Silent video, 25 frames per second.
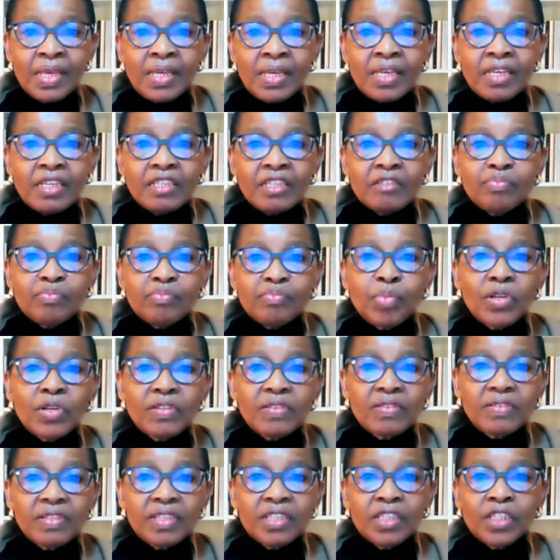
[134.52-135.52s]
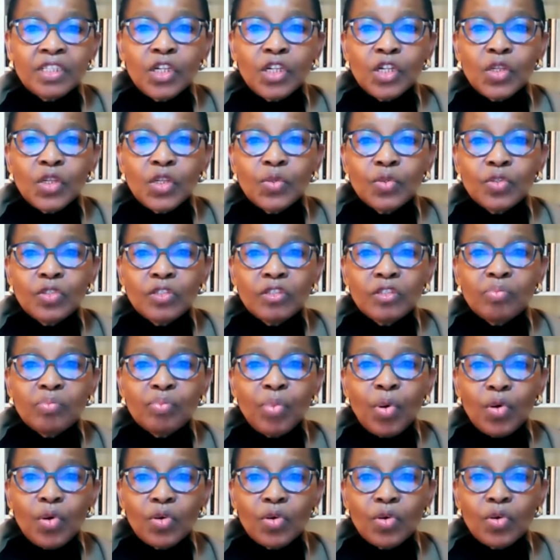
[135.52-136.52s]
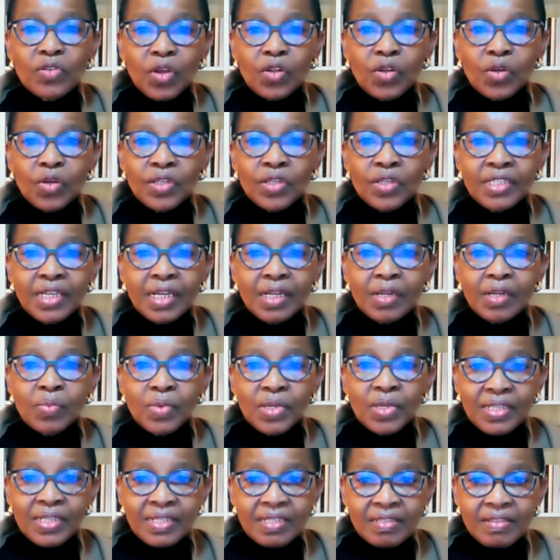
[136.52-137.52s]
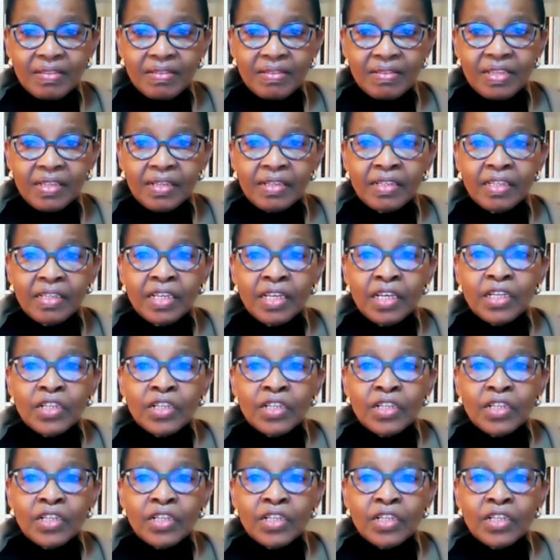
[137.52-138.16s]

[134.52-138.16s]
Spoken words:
His books include Post-Colonial Witnessing,